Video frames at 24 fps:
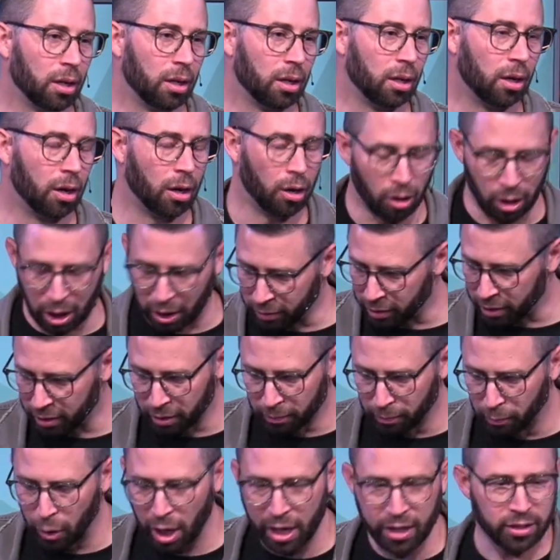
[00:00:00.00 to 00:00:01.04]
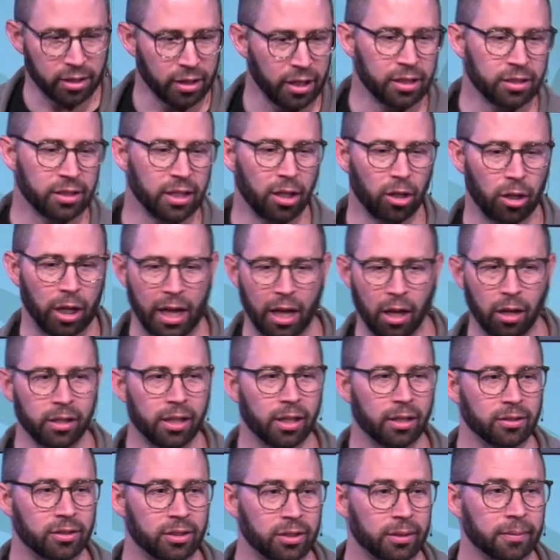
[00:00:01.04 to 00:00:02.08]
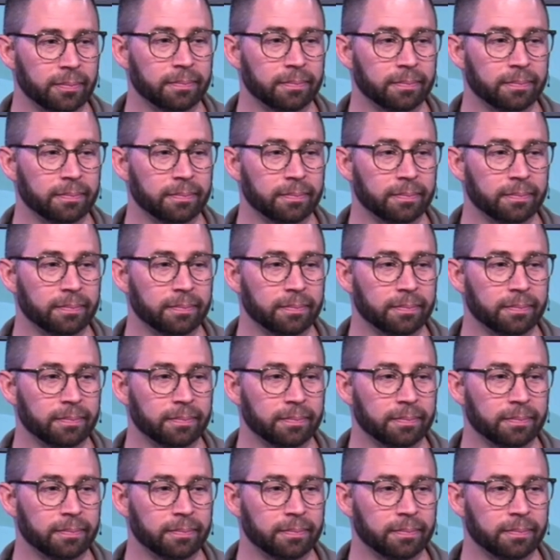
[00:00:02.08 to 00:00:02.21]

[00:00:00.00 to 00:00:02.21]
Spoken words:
Oh, I'm raising these little hellions.